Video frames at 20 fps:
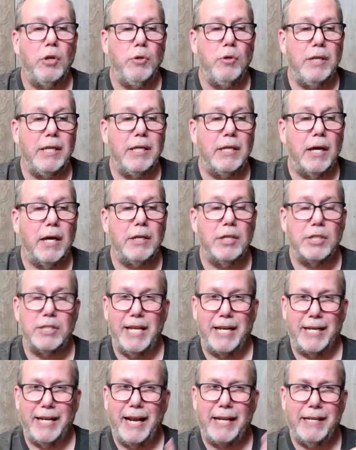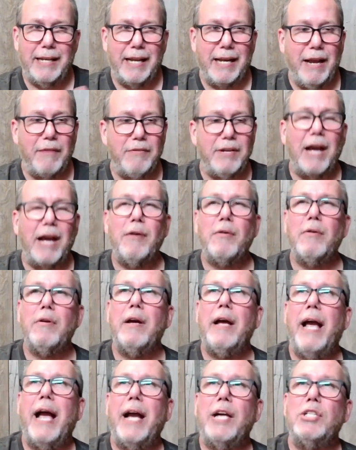You need to understand, and I, and I have not
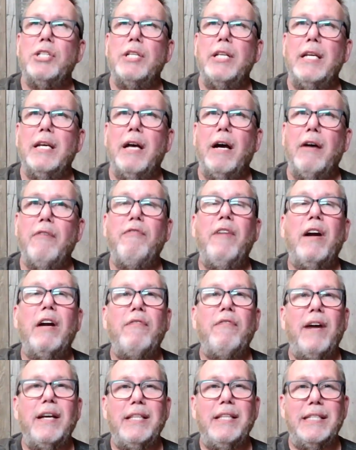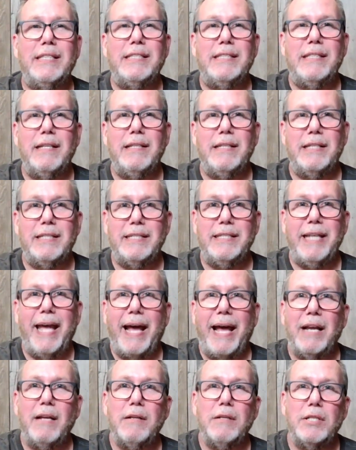actually uh, verified these this
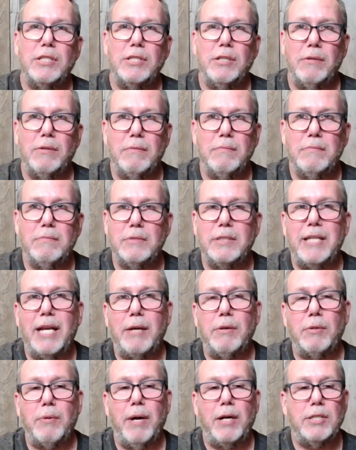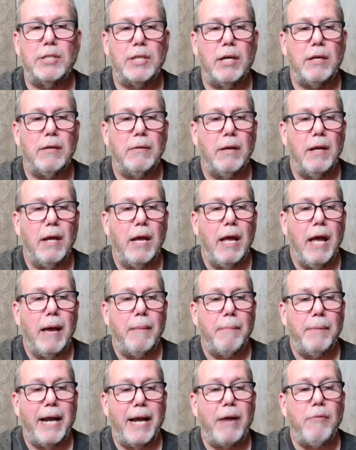data, so take it with a grain of salt.
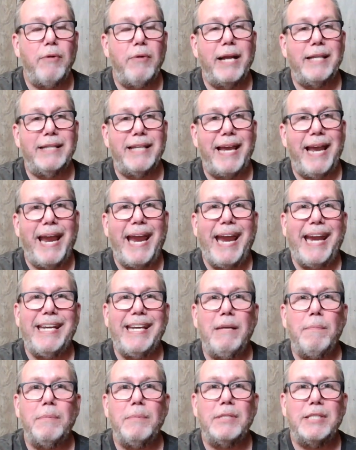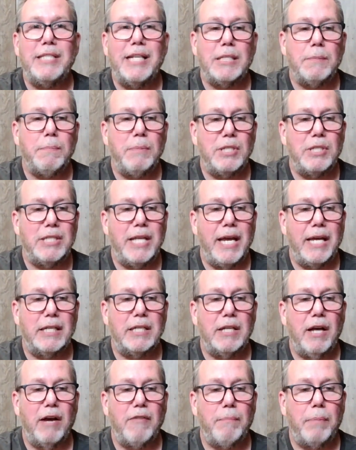But I read that
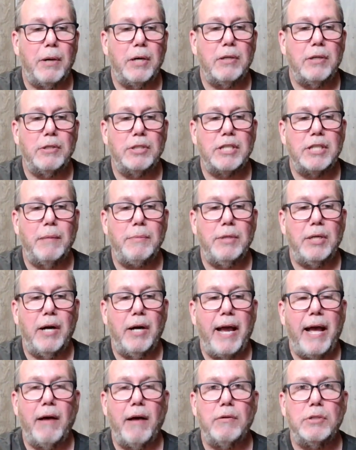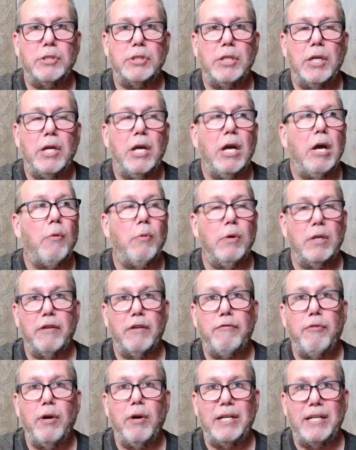86% of burglars come to your house will
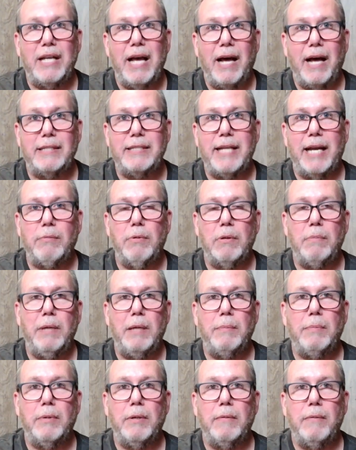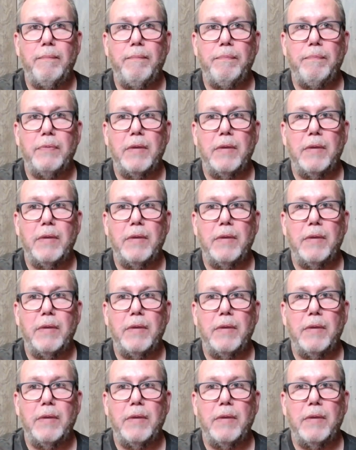avoid contact with people.